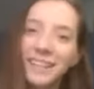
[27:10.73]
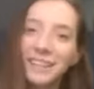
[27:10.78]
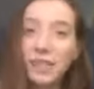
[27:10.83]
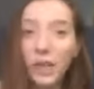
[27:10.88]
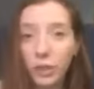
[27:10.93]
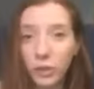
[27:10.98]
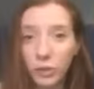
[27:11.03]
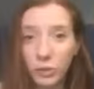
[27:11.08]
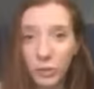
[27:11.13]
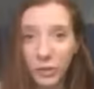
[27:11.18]

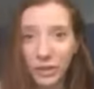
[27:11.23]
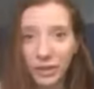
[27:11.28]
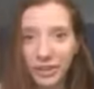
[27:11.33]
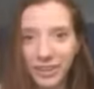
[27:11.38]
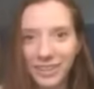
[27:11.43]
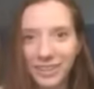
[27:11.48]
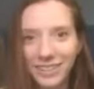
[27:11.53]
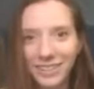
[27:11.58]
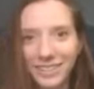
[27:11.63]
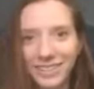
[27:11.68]
said the
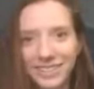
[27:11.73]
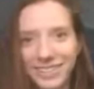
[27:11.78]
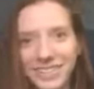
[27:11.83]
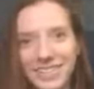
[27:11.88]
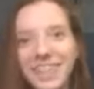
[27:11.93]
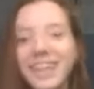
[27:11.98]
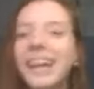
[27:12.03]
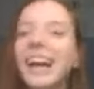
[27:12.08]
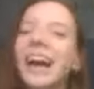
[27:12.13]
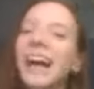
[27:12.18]
word.
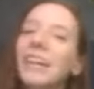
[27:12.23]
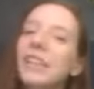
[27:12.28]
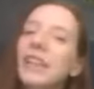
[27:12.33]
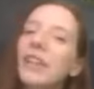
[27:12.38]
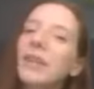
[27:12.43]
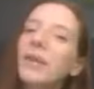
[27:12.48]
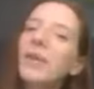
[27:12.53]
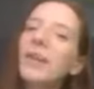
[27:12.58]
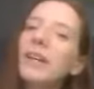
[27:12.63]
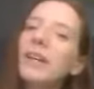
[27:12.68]
I
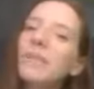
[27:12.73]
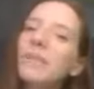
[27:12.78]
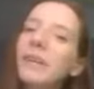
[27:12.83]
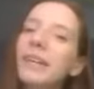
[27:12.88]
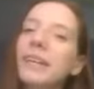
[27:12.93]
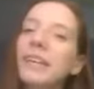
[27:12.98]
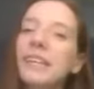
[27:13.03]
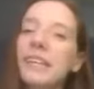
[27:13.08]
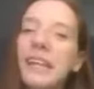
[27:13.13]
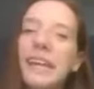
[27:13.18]
said the word,
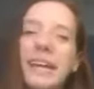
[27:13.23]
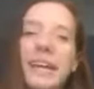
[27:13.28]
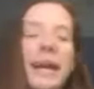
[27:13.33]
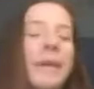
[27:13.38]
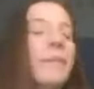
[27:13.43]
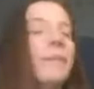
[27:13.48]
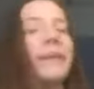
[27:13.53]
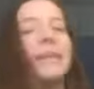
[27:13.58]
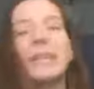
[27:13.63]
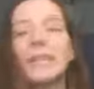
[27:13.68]
but
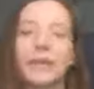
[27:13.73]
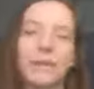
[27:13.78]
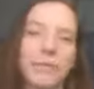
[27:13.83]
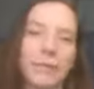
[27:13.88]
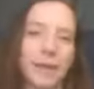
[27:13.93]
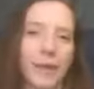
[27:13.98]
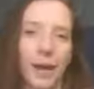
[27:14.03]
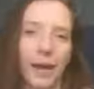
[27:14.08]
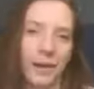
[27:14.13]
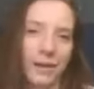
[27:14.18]
I'm going to keep
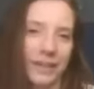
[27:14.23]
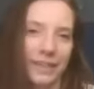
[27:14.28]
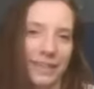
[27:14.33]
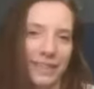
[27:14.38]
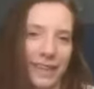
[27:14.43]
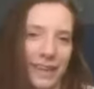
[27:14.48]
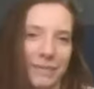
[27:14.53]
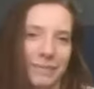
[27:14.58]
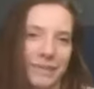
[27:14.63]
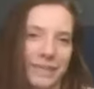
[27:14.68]
it
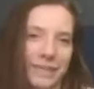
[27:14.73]
going.